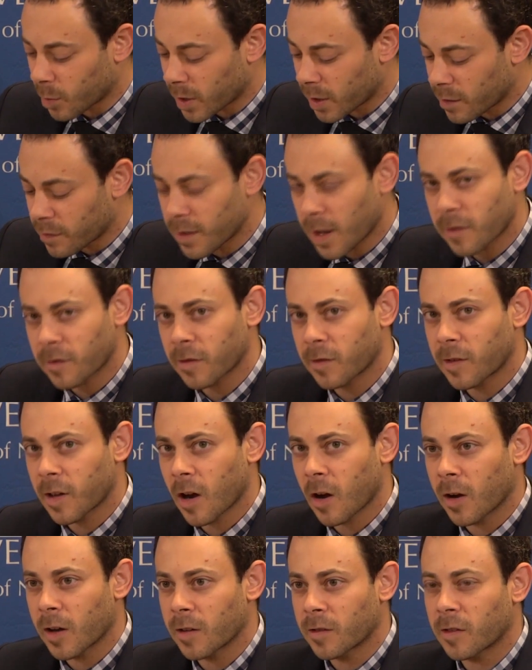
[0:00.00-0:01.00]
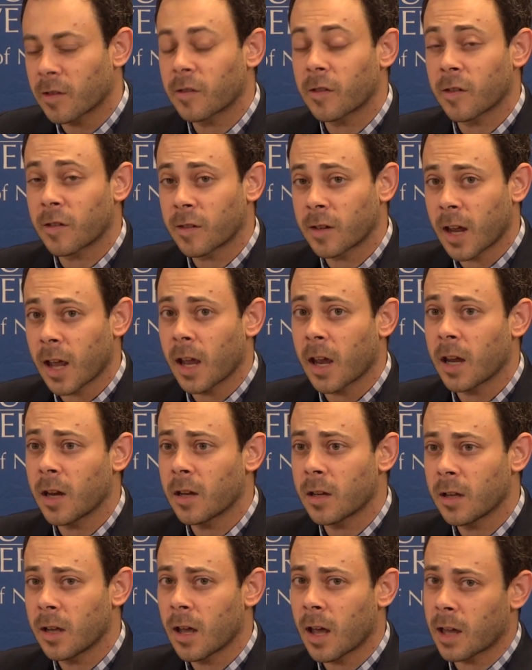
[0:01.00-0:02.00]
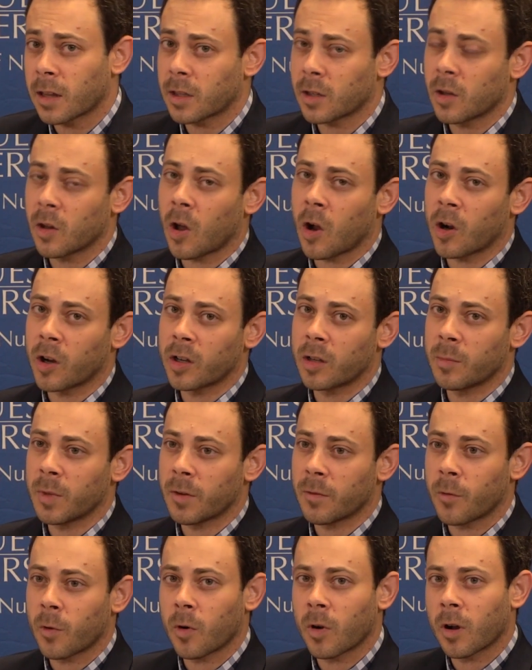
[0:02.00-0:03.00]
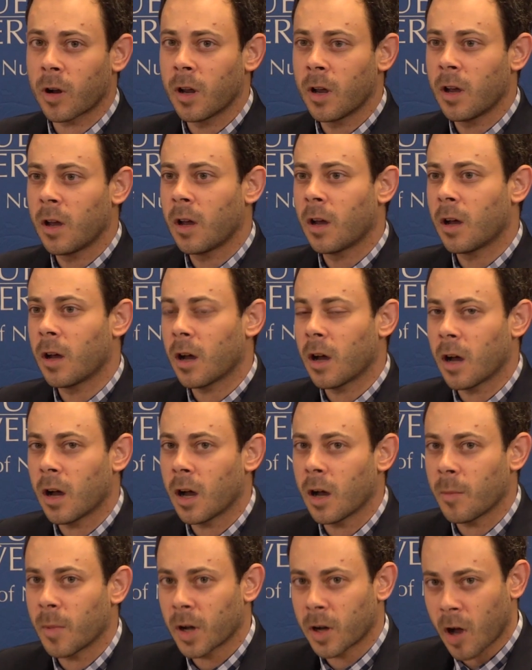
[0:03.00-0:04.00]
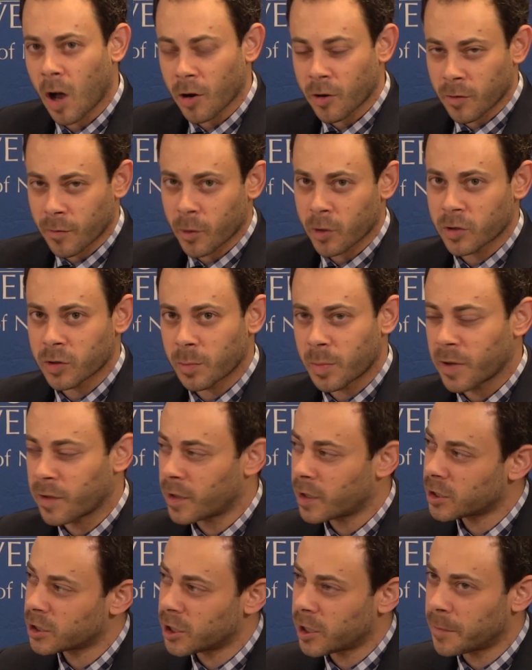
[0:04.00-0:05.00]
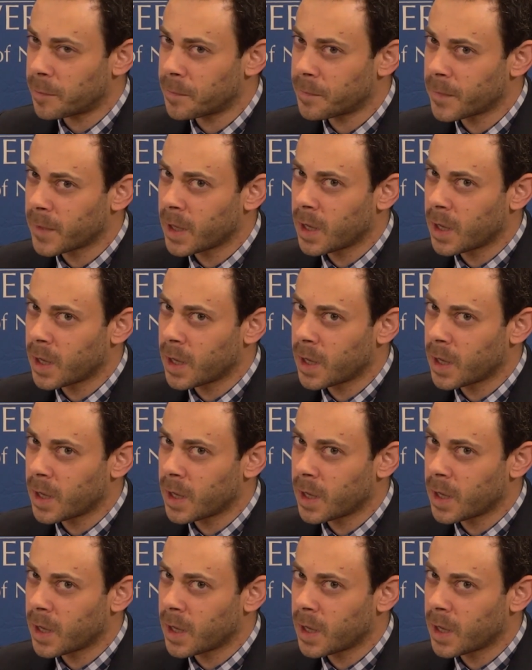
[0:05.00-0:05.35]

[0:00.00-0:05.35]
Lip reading: What is necessary is a sustained ethical argument for a controversial position.